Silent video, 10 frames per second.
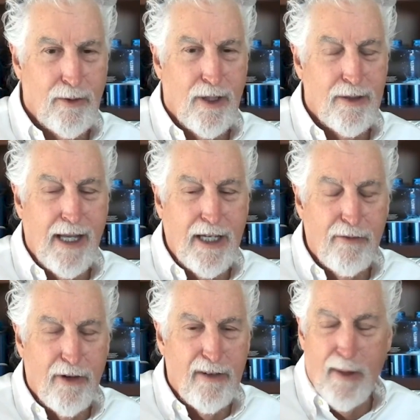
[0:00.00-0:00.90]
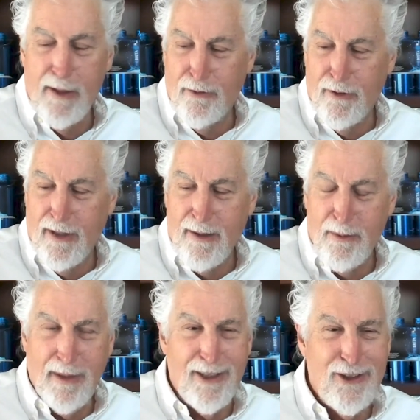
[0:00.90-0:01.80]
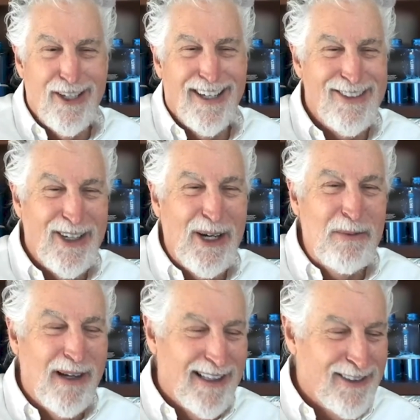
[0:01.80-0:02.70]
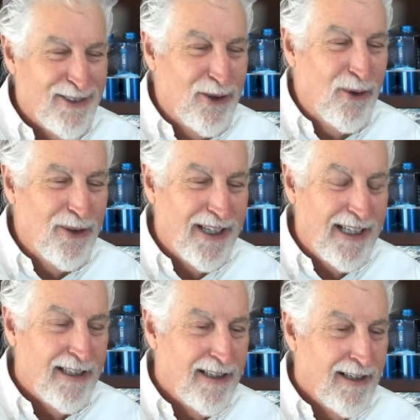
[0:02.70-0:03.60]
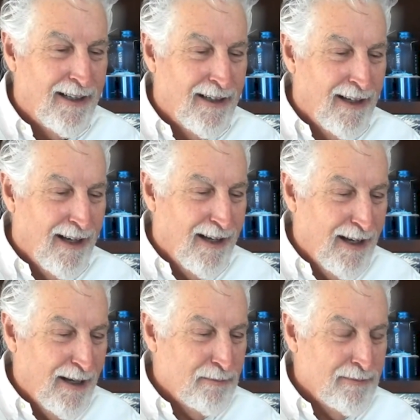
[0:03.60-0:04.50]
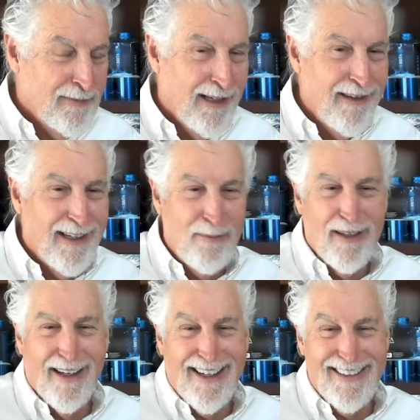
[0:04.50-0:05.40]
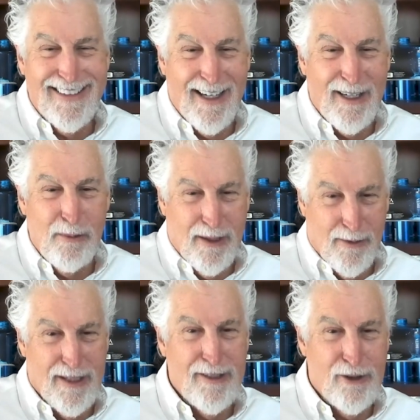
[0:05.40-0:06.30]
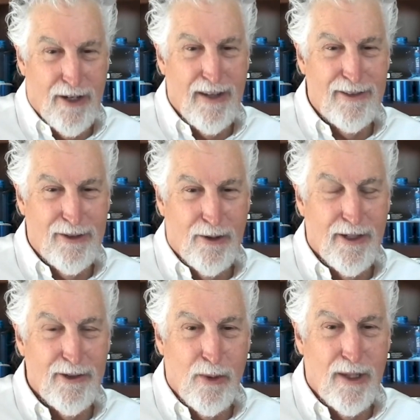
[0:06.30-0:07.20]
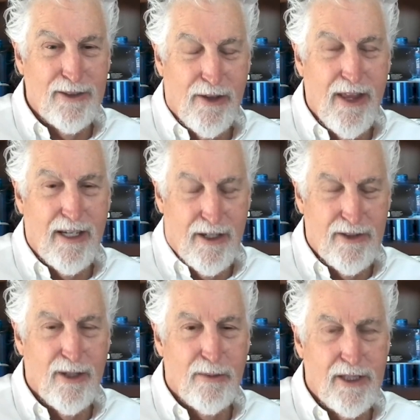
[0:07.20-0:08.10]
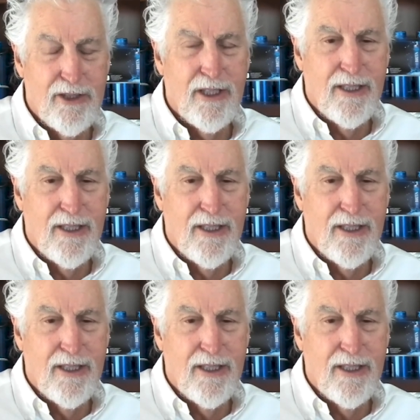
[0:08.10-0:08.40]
Well, thank you very much for letting me share my story. I think I'm the luckiest guy to be able to share that story as well. So thank you so much.